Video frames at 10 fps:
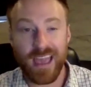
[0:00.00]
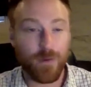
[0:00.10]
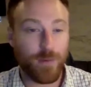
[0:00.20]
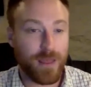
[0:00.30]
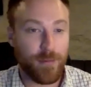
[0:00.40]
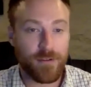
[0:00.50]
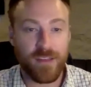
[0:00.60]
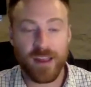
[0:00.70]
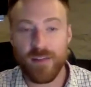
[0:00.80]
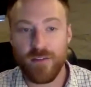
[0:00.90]
equity
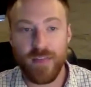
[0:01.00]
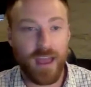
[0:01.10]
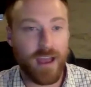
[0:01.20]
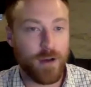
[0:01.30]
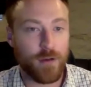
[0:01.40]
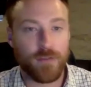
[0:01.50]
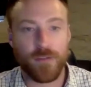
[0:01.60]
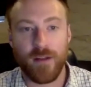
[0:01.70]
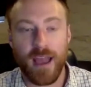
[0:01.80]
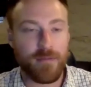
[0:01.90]
percentage in the house or